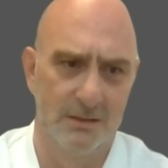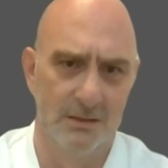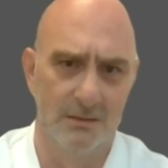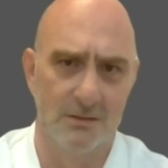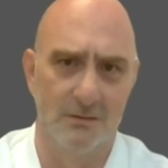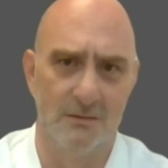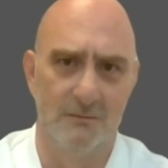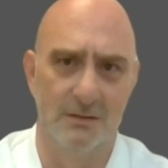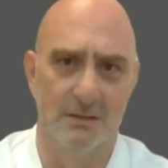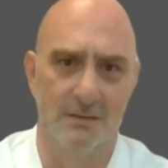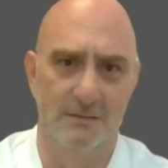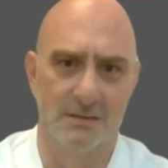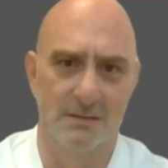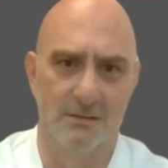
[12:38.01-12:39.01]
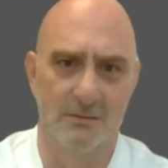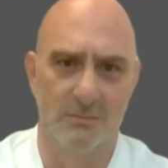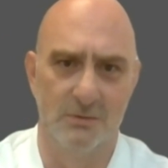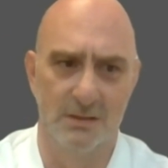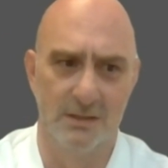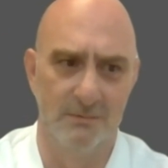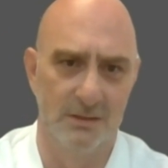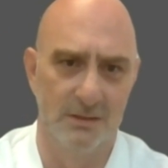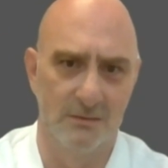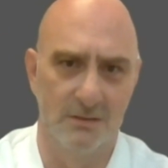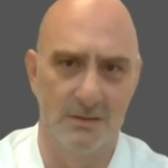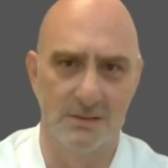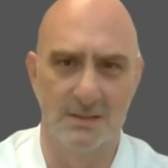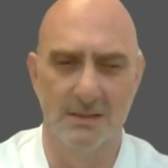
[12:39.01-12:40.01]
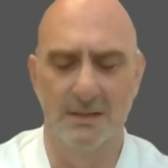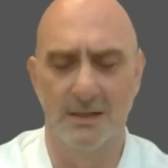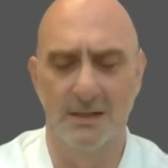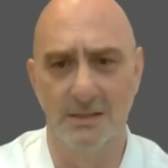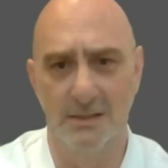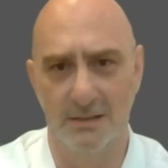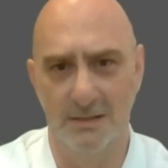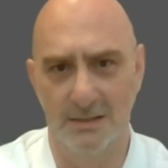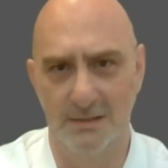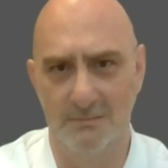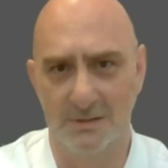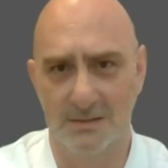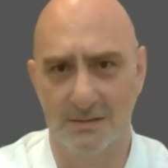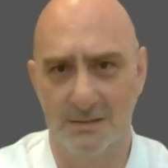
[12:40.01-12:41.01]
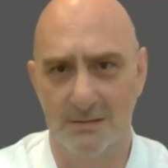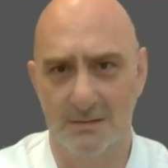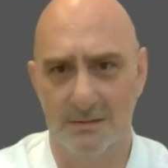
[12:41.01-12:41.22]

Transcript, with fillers: killed all the livestock, put them into concentration camps.